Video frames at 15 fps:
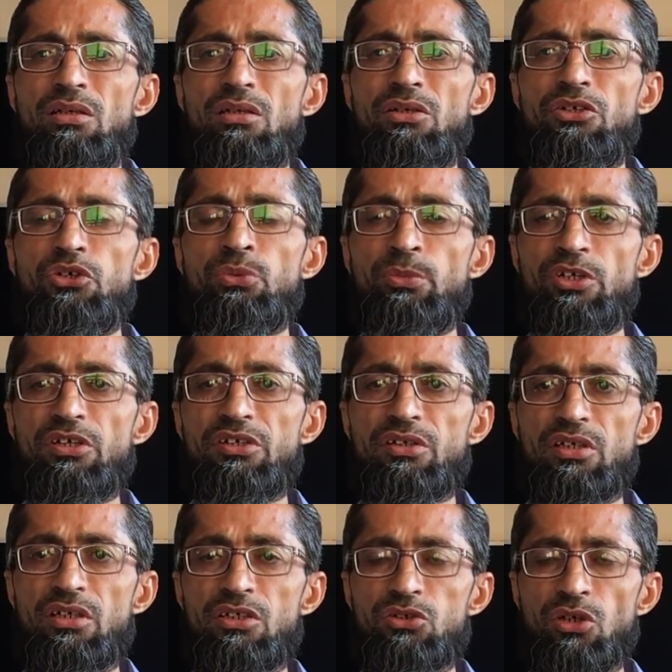
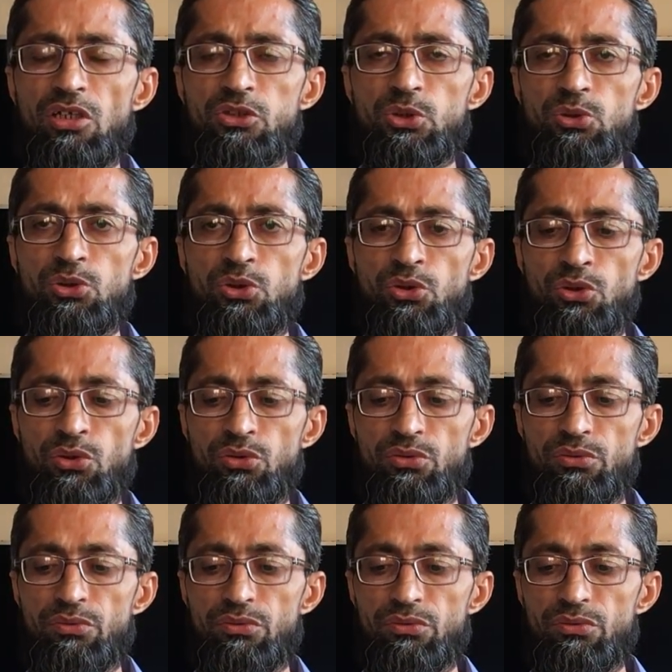humidity is also
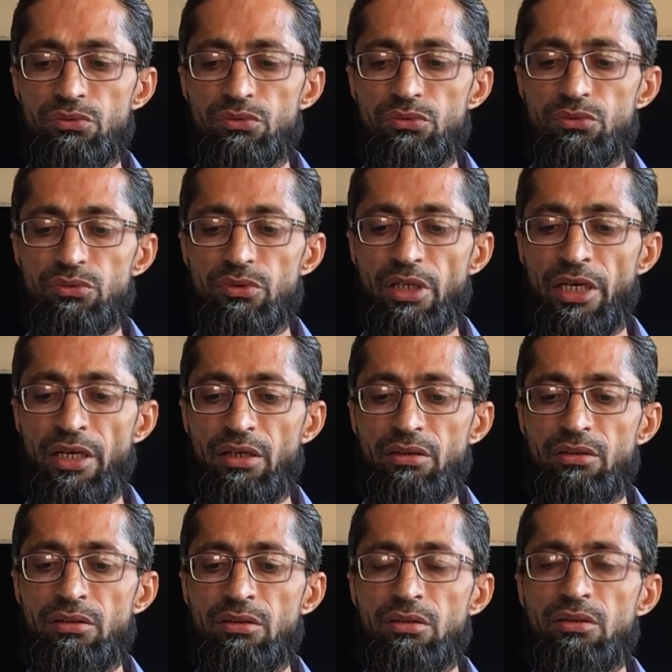low, and
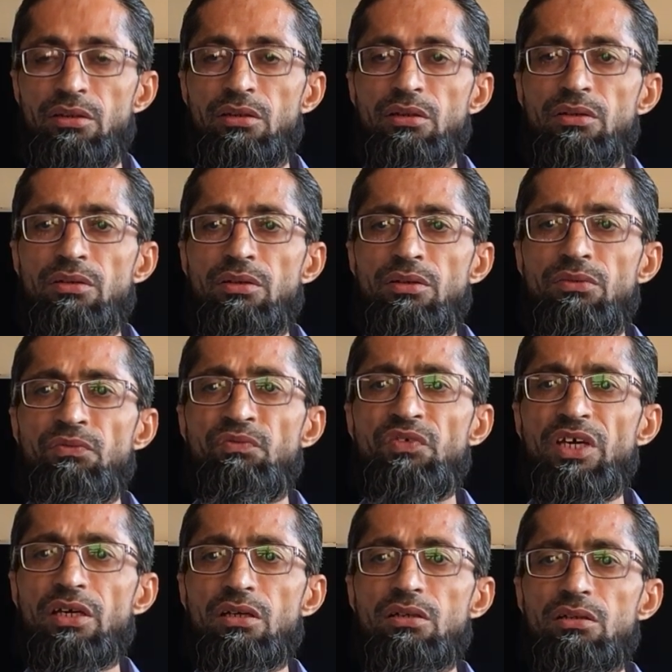
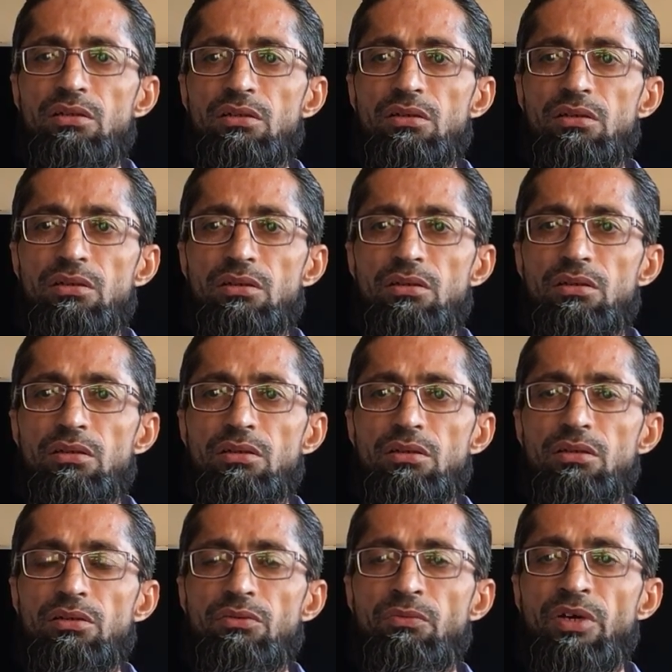weak
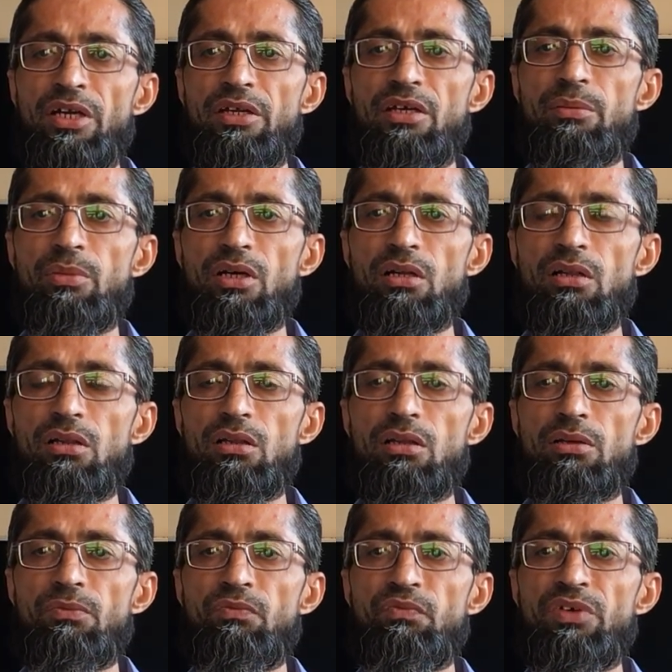
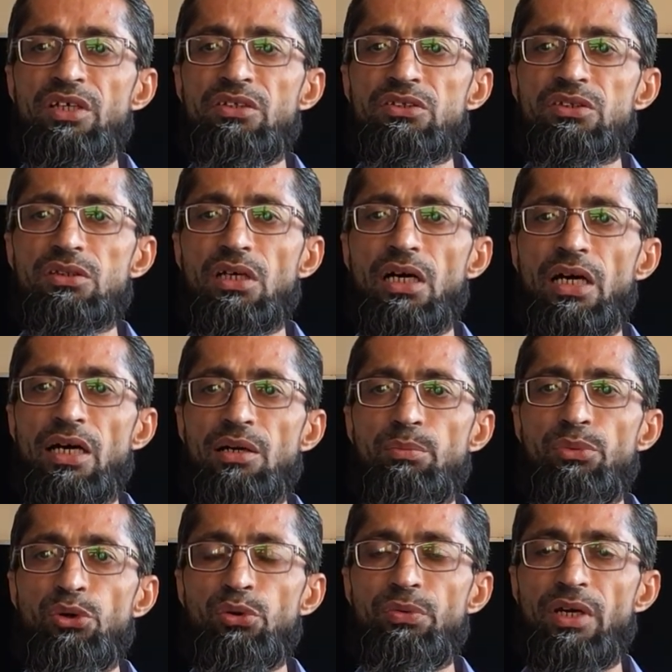variable winds are
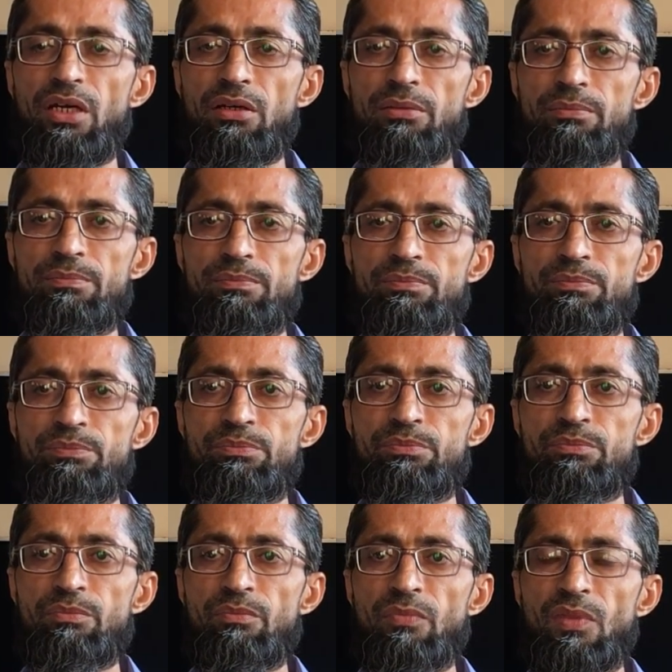blowing
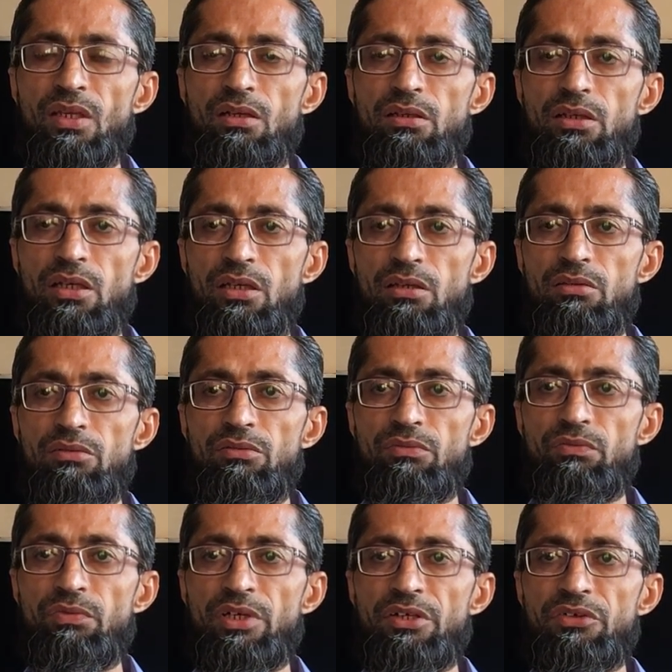
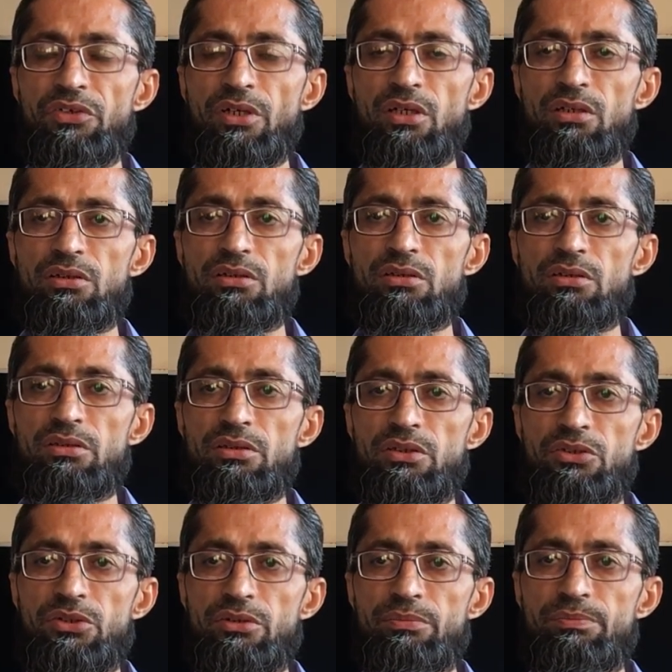in winter
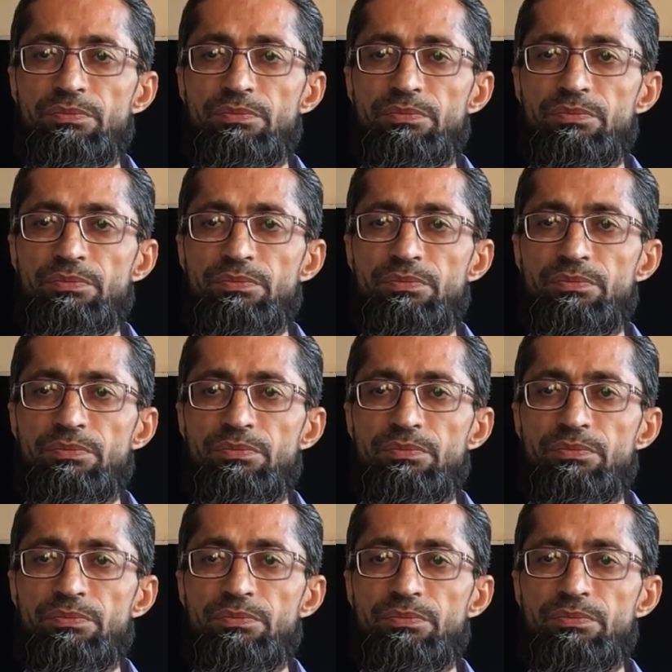season.